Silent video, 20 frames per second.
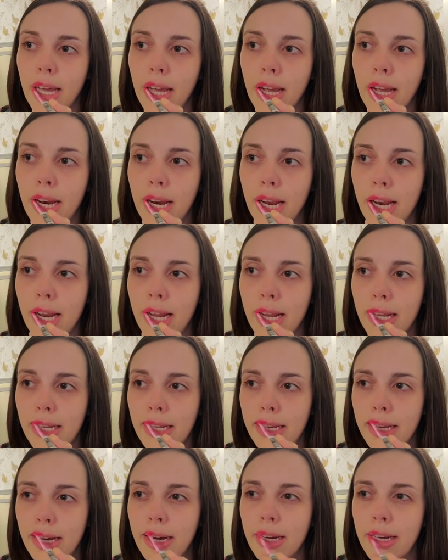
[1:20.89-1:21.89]
And it is
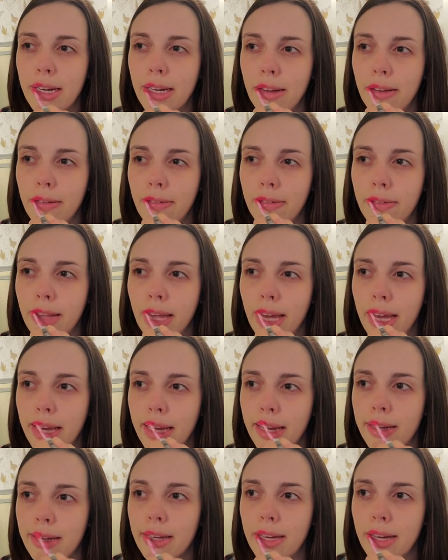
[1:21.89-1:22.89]
kind of
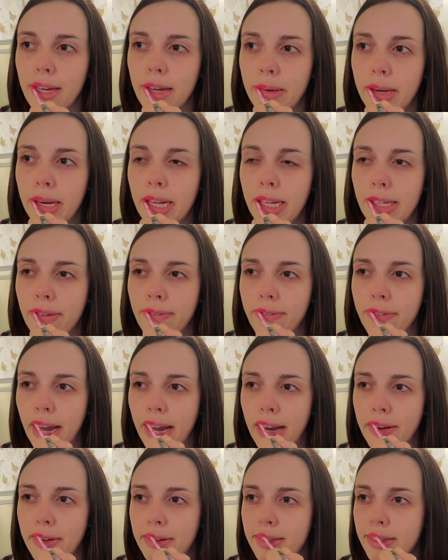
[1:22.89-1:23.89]
like, I mean, it's a
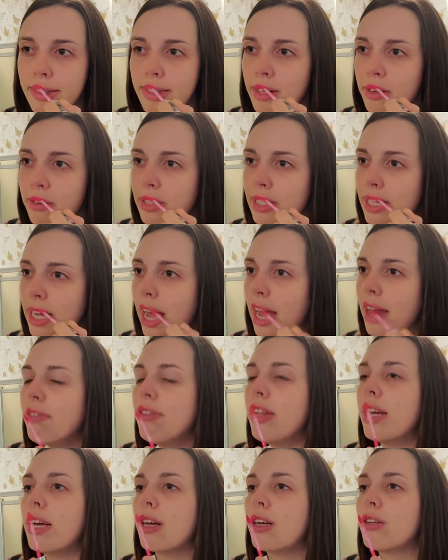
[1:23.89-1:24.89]
vinyl, so it's kind of
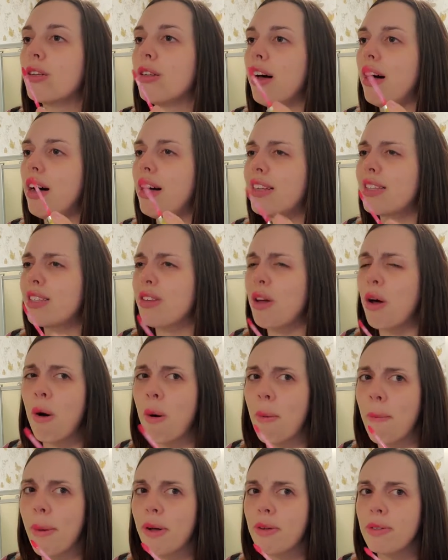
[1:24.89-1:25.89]
like a gloss
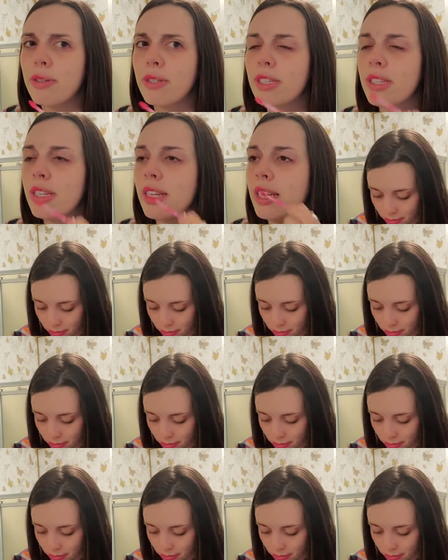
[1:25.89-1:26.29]
almost.